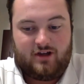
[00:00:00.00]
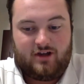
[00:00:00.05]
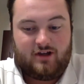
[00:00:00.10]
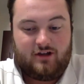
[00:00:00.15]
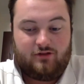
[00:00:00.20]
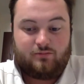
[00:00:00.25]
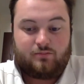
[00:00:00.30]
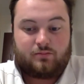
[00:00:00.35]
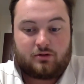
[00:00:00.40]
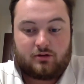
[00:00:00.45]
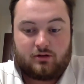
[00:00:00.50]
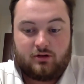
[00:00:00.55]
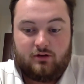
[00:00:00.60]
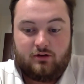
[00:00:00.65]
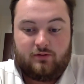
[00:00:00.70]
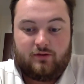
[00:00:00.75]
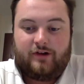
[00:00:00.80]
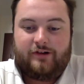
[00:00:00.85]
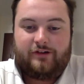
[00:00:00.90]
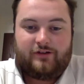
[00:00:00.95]
He's
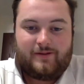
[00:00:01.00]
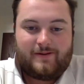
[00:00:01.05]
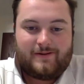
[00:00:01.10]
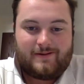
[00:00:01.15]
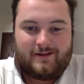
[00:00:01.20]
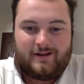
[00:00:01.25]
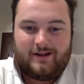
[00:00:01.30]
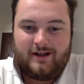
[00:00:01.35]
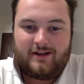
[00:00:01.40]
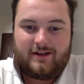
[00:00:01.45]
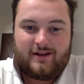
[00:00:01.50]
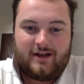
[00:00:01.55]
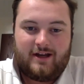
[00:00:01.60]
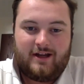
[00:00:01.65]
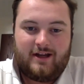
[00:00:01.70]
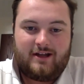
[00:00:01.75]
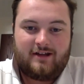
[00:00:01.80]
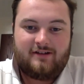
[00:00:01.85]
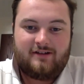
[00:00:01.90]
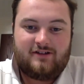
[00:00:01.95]
proven to the league
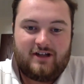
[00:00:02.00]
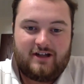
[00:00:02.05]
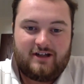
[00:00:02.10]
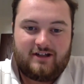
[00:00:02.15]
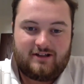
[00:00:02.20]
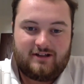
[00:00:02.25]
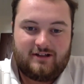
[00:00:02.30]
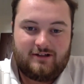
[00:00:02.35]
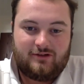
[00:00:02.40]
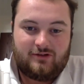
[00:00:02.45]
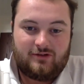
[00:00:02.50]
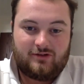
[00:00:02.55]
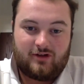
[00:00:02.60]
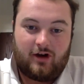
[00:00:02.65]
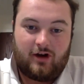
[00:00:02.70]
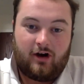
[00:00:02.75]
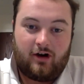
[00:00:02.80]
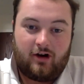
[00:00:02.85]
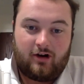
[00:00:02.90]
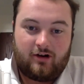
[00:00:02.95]
that he can take these
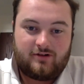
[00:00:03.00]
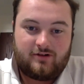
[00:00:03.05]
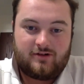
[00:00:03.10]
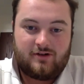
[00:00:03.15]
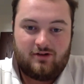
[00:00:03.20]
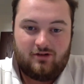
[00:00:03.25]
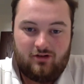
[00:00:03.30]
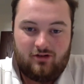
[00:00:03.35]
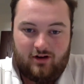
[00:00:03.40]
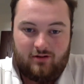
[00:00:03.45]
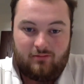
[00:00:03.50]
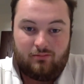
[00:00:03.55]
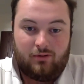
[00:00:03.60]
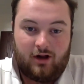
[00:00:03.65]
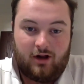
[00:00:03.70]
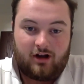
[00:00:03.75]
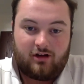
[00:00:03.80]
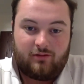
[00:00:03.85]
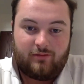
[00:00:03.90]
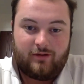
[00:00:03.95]
stars and
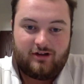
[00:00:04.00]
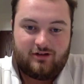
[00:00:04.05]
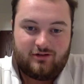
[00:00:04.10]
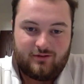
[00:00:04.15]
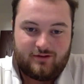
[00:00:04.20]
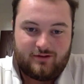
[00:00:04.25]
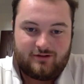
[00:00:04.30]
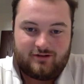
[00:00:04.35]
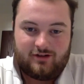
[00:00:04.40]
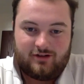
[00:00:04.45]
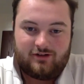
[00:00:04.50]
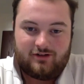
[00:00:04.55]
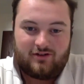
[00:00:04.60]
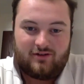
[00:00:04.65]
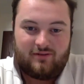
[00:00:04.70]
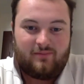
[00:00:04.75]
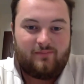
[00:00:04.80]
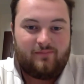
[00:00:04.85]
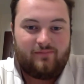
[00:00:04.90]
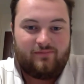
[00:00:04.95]
plug them into a
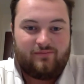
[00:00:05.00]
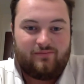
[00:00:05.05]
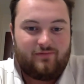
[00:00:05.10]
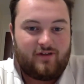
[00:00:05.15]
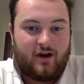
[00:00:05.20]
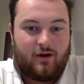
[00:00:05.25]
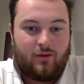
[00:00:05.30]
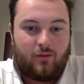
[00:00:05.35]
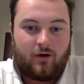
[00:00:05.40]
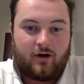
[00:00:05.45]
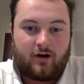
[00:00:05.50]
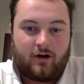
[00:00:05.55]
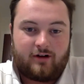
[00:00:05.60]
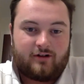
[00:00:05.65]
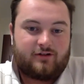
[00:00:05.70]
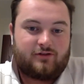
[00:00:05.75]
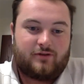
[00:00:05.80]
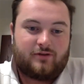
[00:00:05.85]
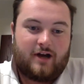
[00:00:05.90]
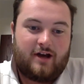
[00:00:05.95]
system that
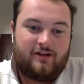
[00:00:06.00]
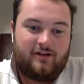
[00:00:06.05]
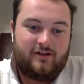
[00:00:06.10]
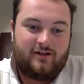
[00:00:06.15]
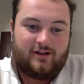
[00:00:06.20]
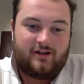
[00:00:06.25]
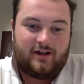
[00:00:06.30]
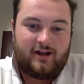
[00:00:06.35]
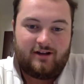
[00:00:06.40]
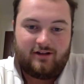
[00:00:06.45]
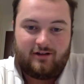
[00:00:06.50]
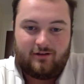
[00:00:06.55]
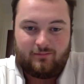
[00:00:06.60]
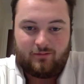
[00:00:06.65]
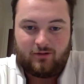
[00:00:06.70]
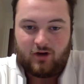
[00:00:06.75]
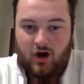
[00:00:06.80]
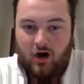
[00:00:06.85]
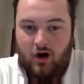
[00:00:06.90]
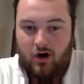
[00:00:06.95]
works rather than letting
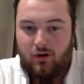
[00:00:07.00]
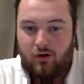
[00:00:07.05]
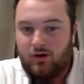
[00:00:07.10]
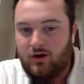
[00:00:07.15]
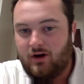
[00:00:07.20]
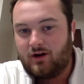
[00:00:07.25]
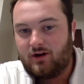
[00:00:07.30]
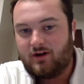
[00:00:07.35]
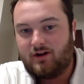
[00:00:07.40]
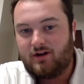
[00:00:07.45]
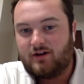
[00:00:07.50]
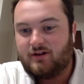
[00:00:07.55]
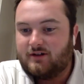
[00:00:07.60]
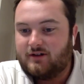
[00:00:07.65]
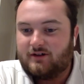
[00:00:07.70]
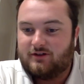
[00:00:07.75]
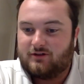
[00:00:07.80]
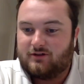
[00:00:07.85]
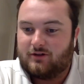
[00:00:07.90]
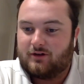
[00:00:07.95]
them go.
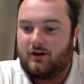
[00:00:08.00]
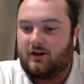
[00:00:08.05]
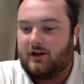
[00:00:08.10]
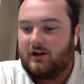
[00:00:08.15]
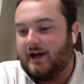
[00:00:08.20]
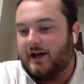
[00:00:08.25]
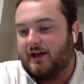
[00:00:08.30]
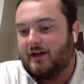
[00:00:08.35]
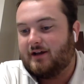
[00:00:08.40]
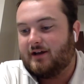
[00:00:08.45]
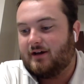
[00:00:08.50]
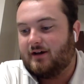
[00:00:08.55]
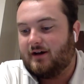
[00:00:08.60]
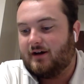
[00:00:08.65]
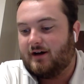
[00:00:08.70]
Sort of like